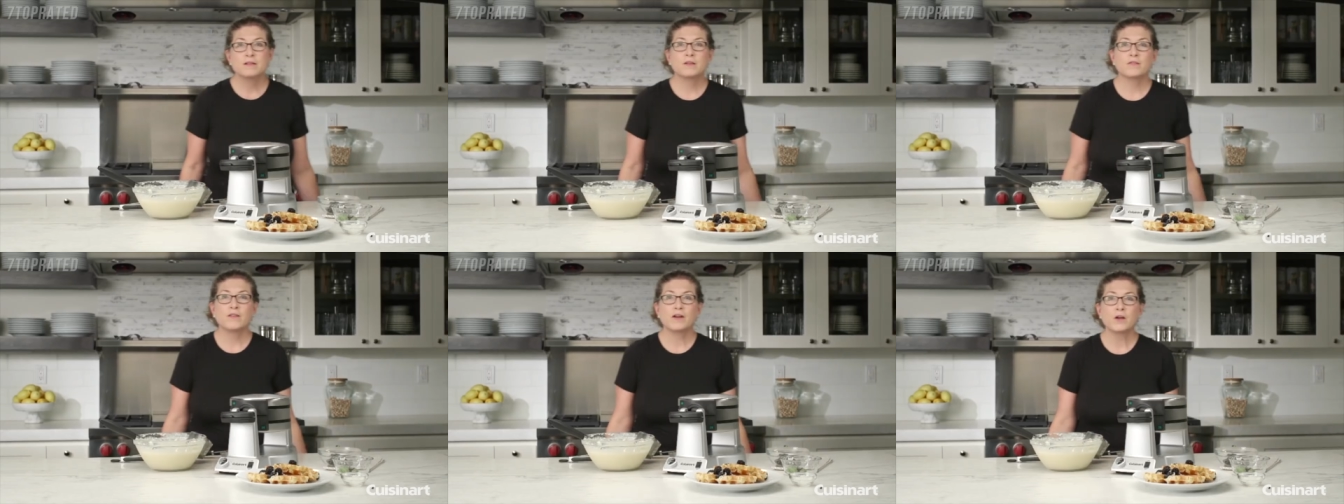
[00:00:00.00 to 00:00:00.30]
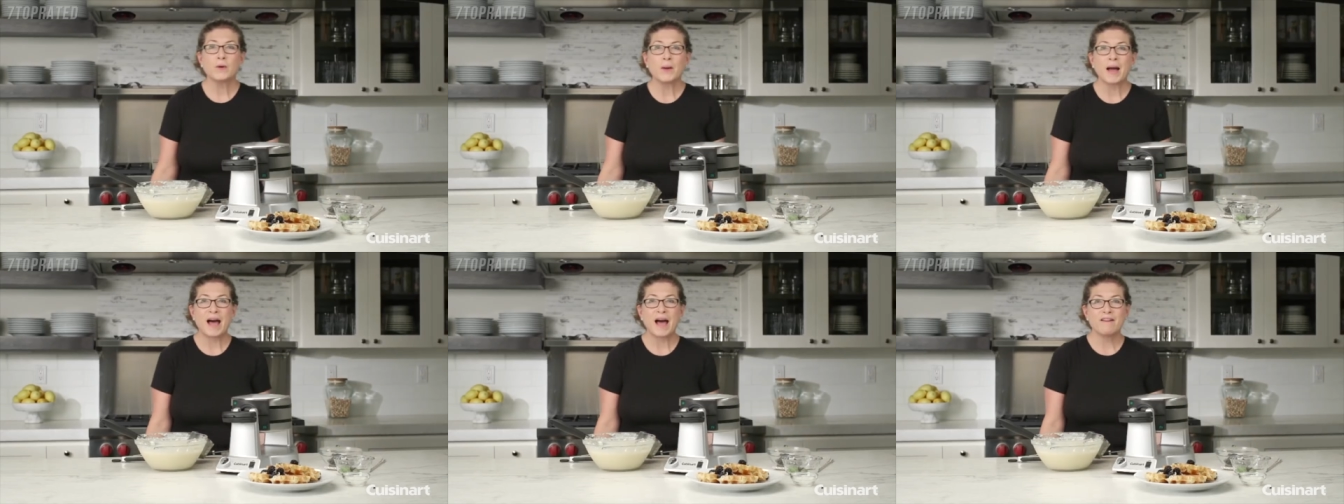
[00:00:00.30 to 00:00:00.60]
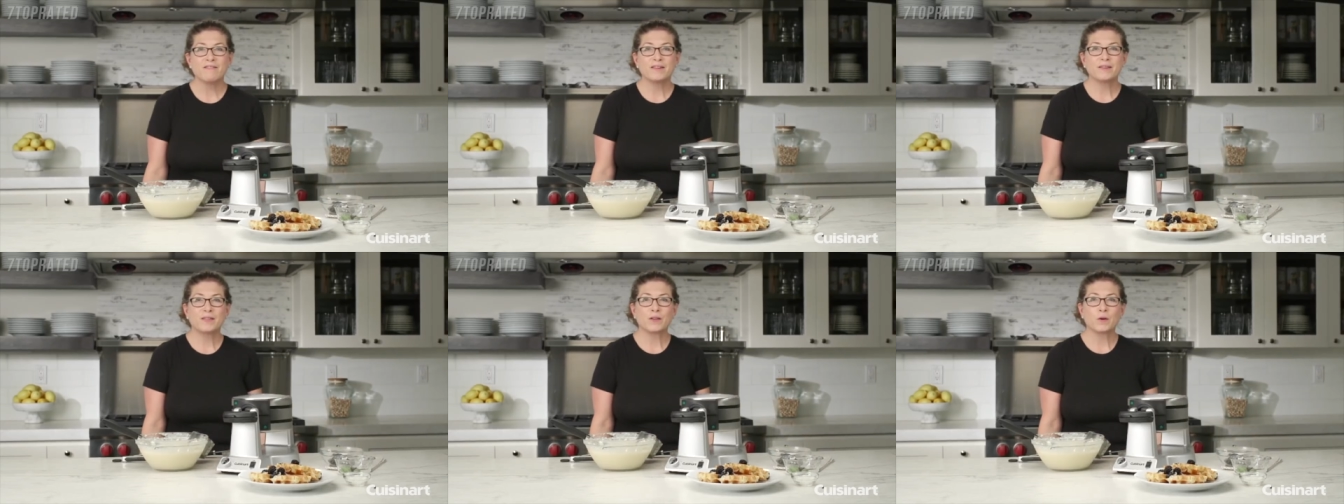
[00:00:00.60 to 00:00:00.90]
So there you
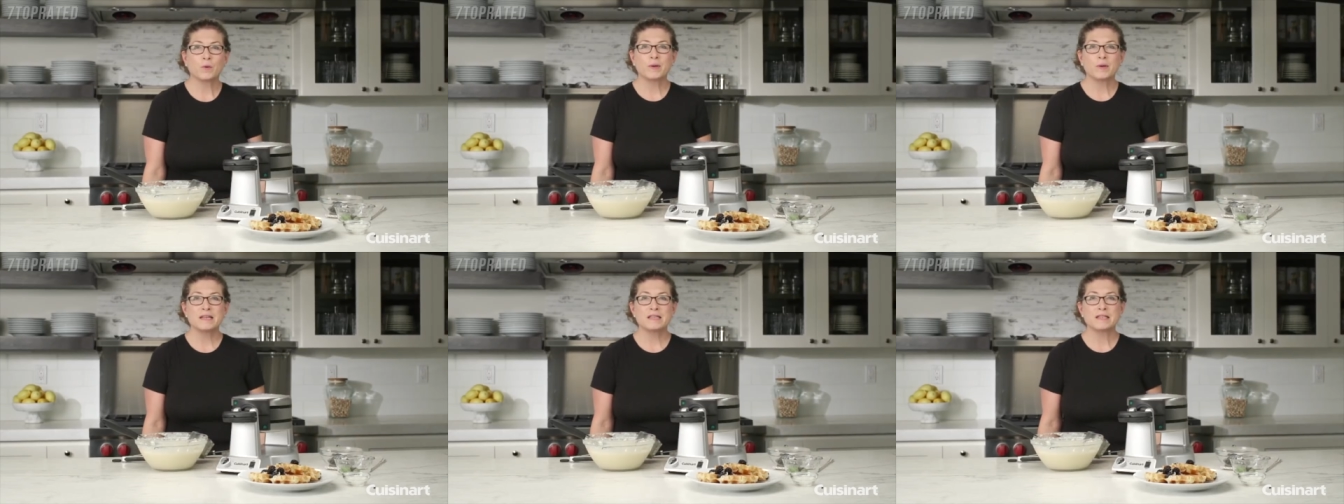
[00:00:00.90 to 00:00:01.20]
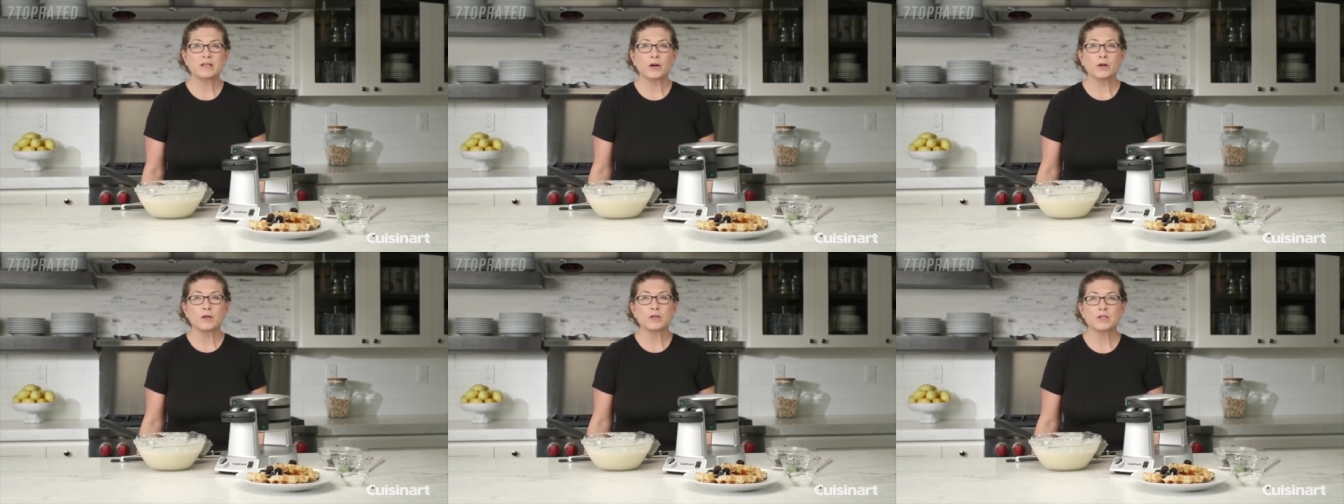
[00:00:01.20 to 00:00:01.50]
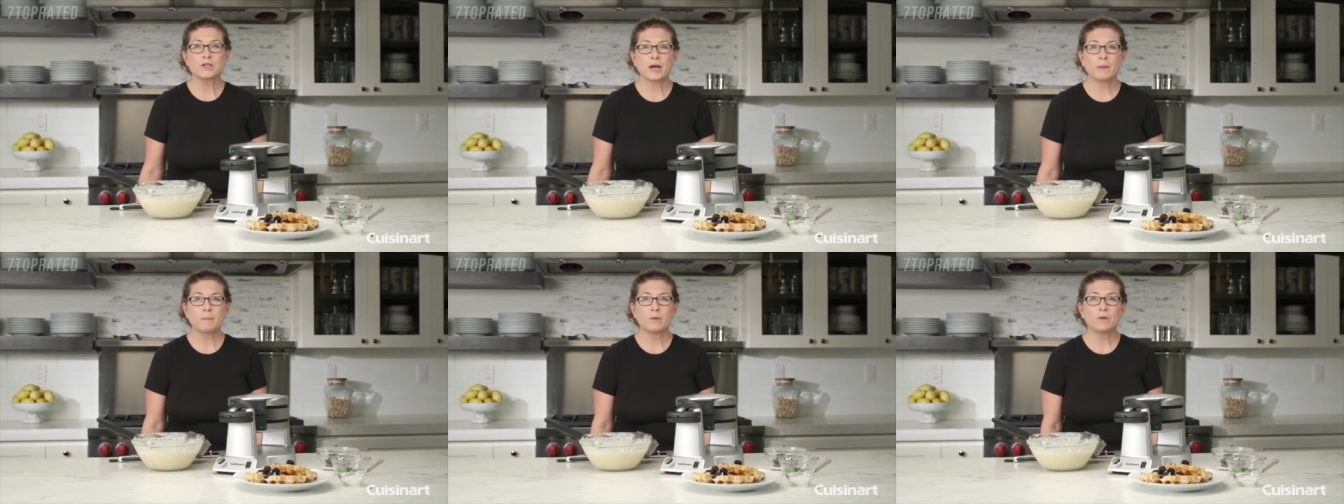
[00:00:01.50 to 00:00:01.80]
have it, the
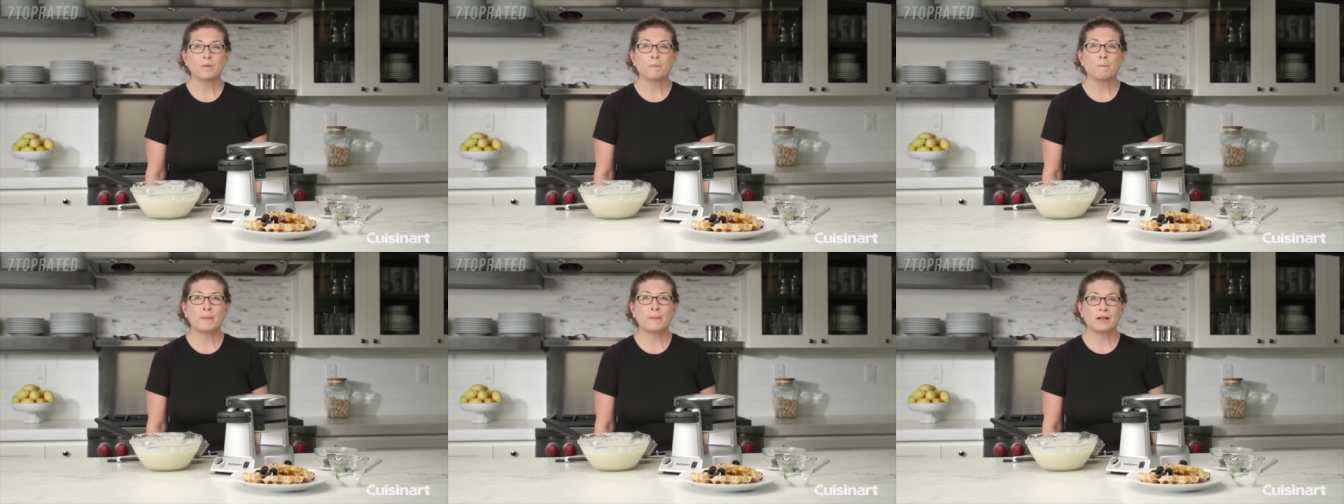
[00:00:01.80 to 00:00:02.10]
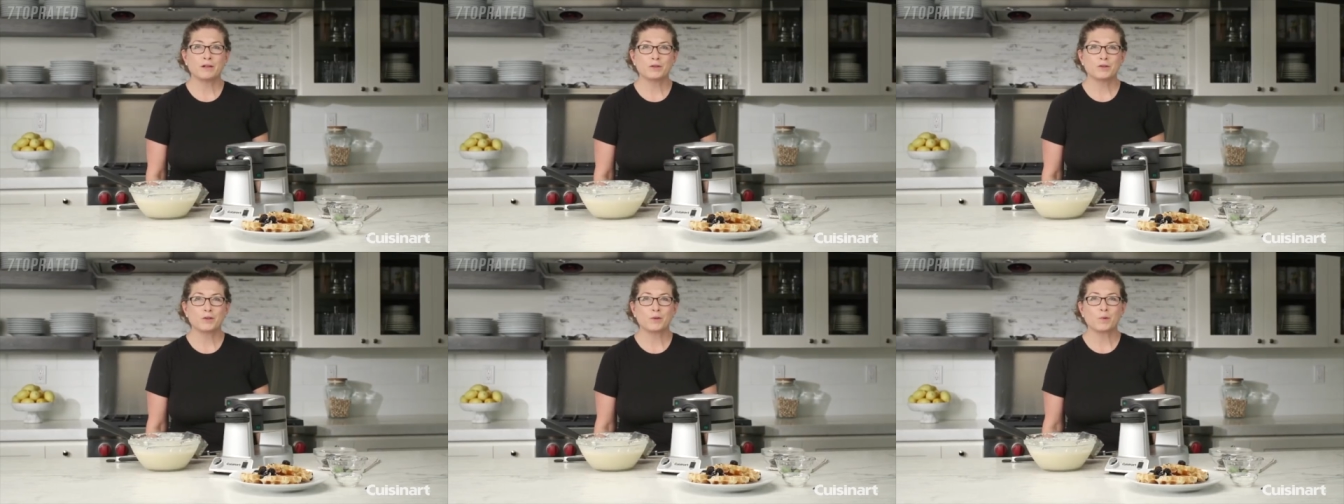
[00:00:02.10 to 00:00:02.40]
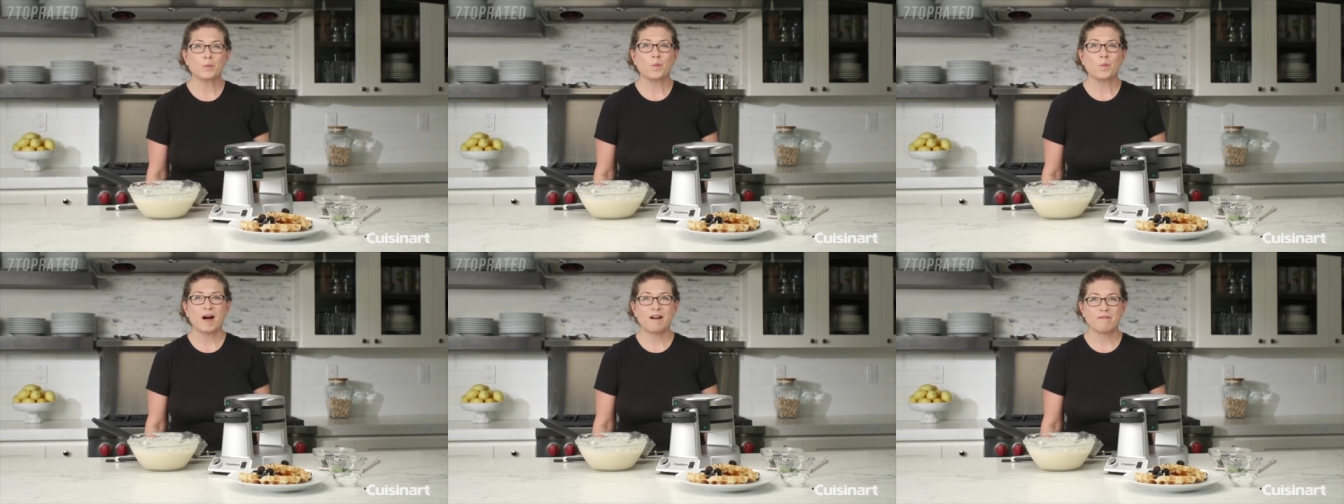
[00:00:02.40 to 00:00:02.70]
Cuisinart Double
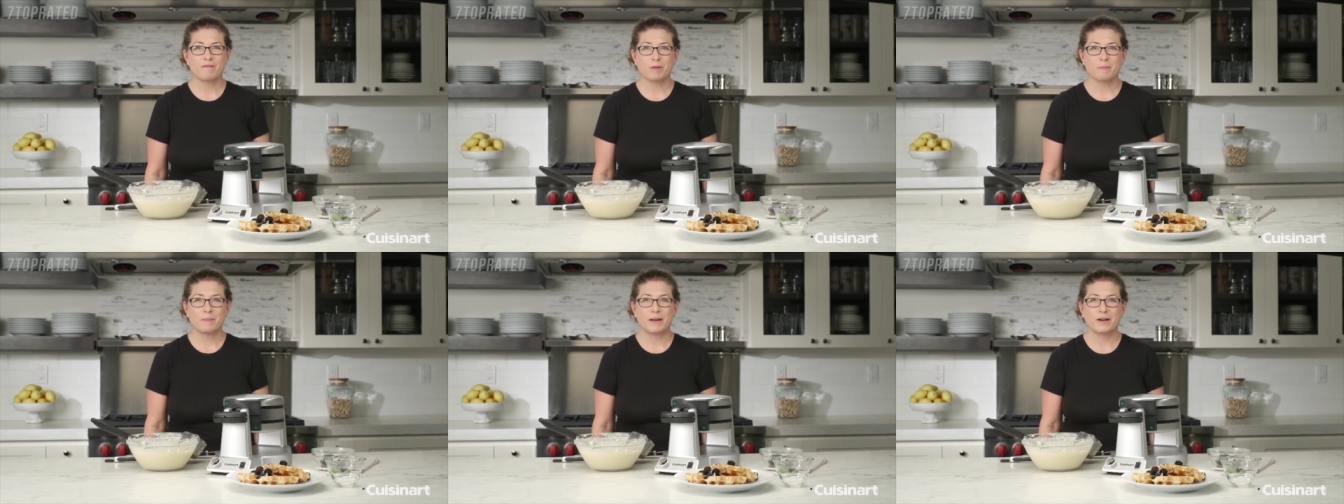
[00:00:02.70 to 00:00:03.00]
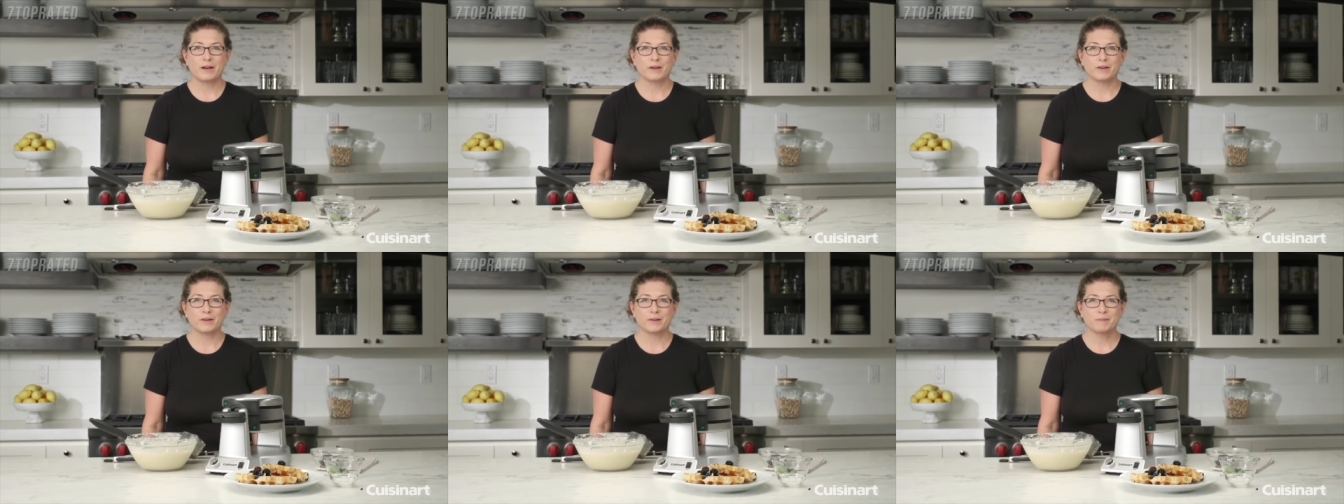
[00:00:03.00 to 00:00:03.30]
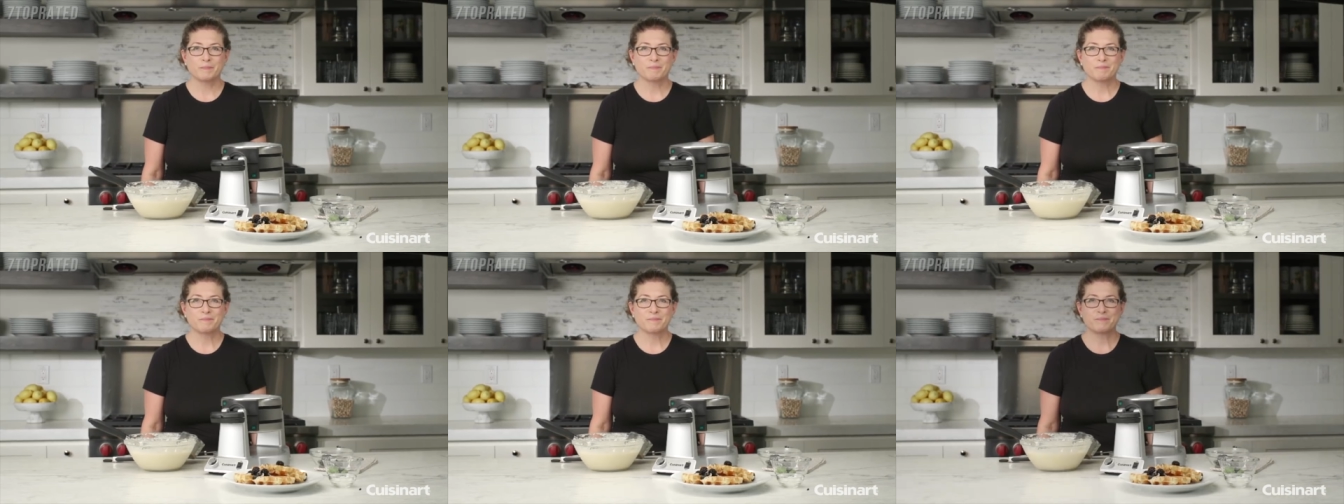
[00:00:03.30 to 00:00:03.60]
Belgian Waffle
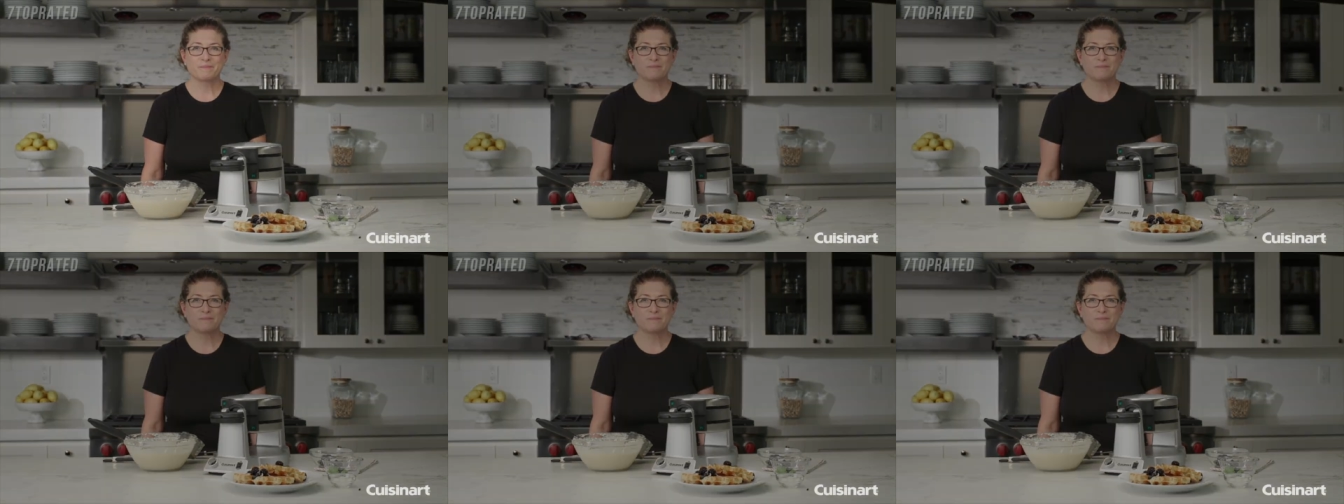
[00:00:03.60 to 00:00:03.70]
Maker.